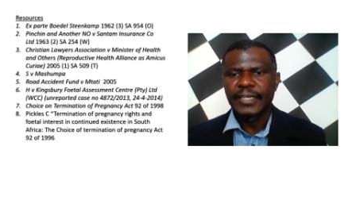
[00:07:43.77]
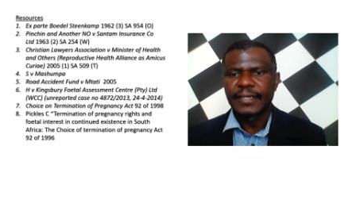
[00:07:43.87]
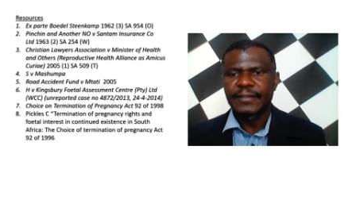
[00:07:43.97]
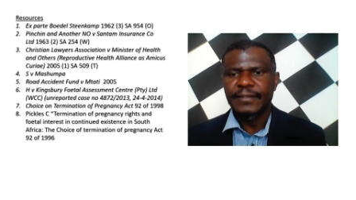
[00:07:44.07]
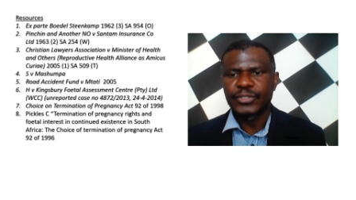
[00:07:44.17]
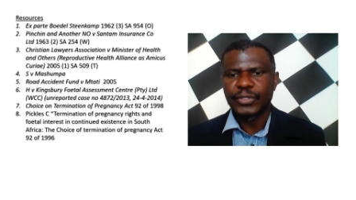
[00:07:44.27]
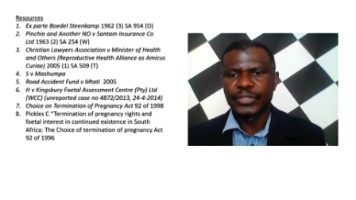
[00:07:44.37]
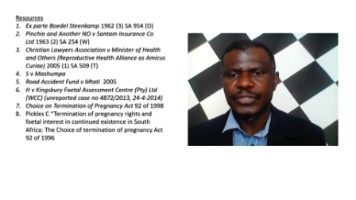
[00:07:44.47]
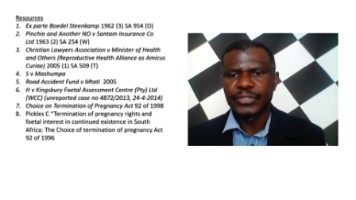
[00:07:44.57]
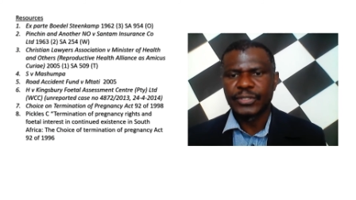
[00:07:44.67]
The
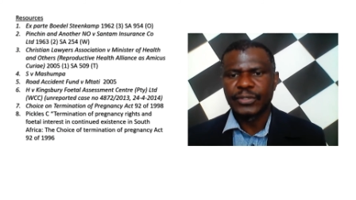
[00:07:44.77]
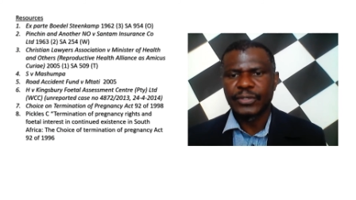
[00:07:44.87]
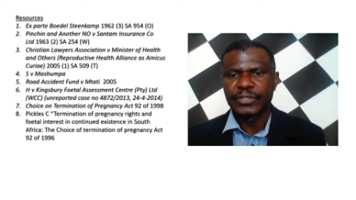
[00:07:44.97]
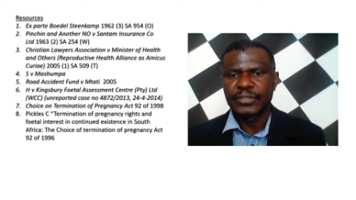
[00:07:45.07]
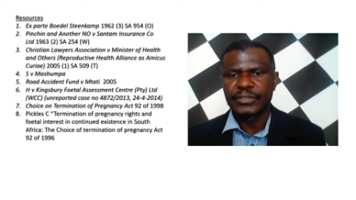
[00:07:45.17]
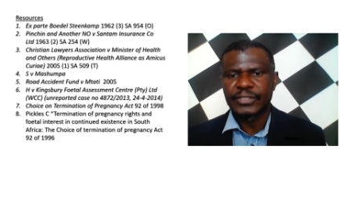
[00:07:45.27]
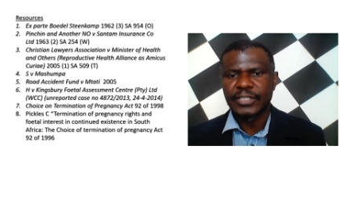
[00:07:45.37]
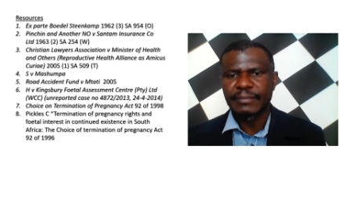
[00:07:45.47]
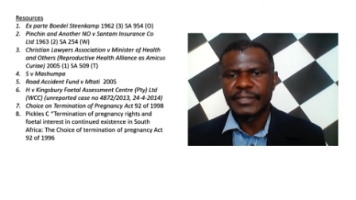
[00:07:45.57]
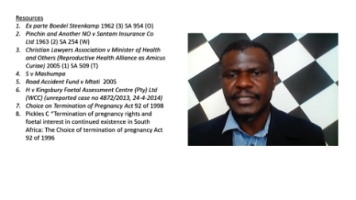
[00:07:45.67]
Choice on
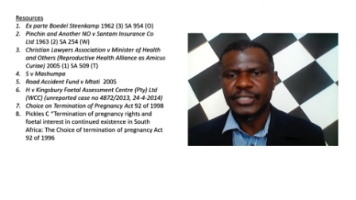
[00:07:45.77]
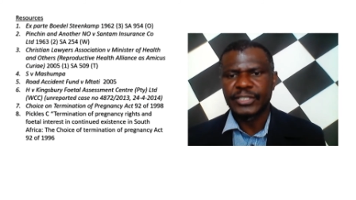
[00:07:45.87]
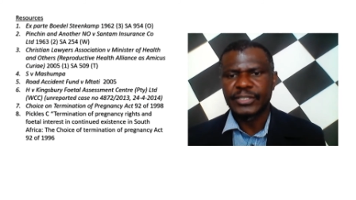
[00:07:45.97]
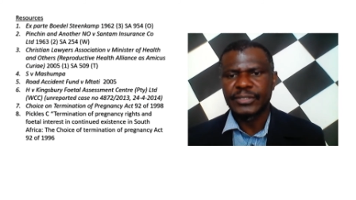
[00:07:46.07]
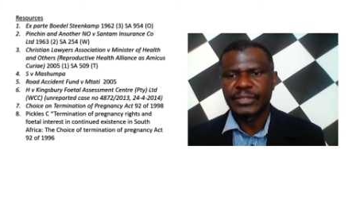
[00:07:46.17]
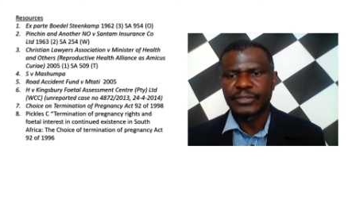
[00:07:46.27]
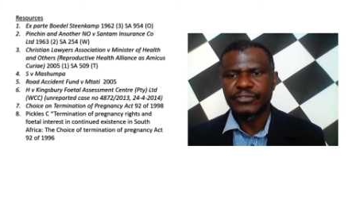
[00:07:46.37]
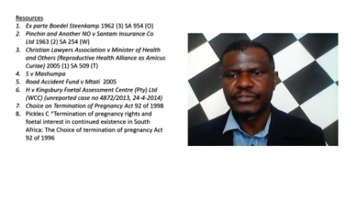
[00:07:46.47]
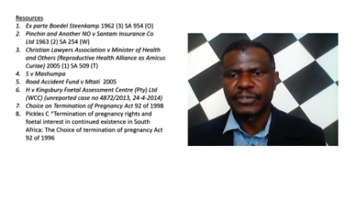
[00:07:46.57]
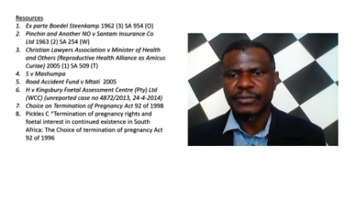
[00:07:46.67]
Termination of
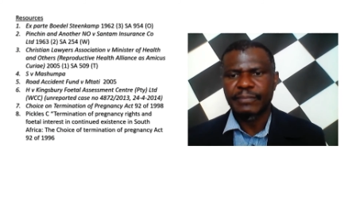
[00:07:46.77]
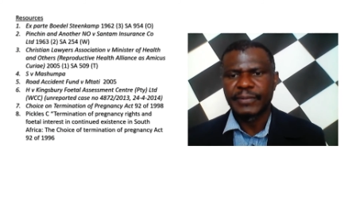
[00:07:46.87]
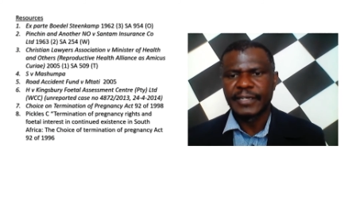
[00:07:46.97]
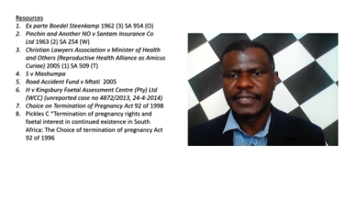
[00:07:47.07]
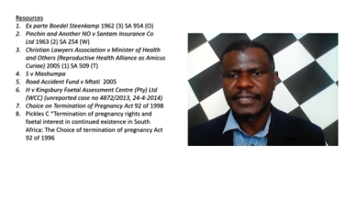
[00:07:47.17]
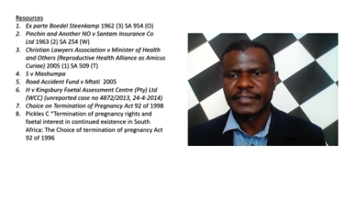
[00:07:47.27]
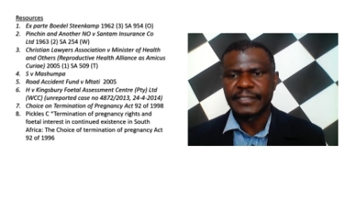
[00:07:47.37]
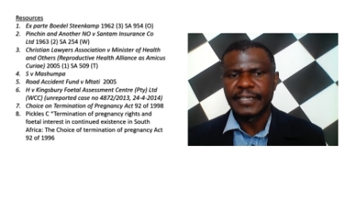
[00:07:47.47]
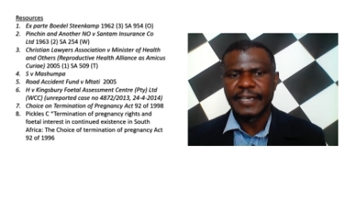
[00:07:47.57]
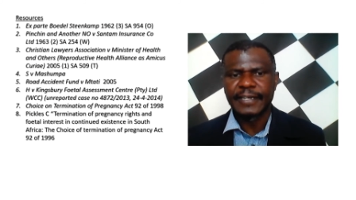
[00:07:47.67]

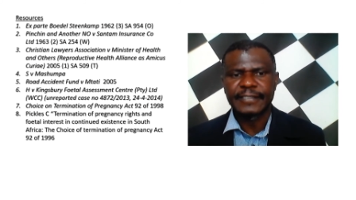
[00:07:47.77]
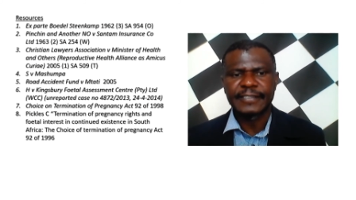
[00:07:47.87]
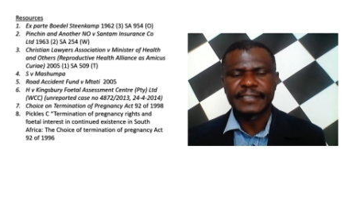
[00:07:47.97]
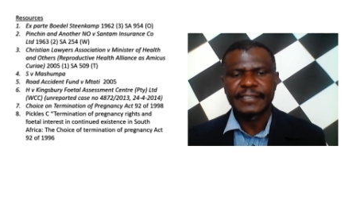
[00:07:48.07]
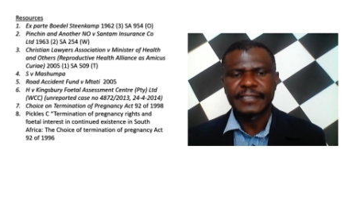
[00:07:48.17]
Pregnancy Act